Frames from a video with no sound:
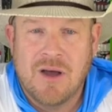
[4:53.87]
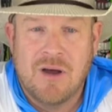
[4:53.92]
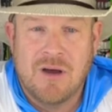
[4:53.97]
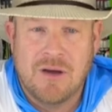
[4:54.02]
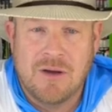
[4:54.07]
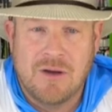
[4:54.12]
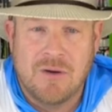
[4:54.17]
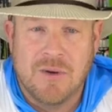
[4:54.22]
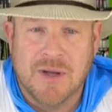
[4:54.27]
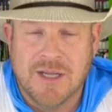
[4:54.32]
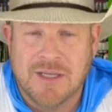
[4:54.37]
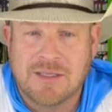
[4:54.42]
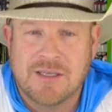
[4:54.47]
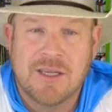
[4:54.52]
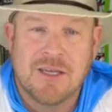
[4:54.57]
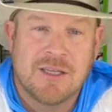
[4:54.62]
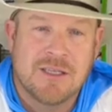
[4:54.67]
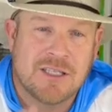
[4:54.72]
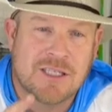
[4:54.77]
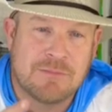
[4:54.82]
always.
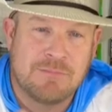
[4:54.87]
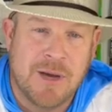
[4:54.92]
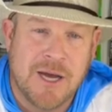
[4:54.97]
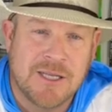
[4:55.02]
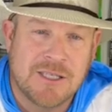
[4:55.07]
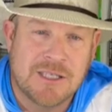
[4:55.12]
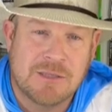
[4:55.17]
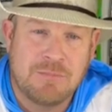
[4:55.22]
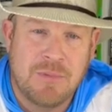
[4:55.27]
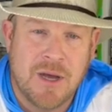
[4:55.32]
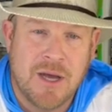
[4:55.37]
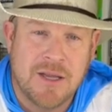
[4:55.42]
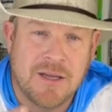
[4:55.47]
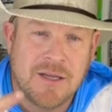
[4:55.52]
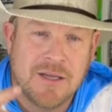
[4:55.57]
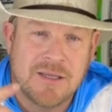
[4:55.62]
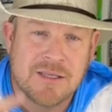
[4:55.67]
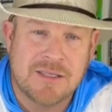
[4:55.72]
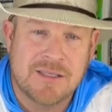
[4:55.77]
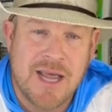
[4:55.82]
Spud,
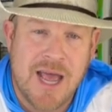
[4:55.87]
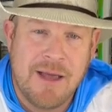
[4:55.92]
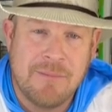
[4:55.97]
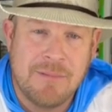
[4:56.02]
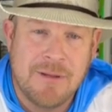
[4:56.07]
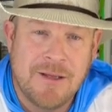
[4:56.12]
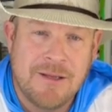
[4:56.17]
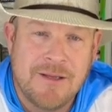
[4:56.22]
spud, step.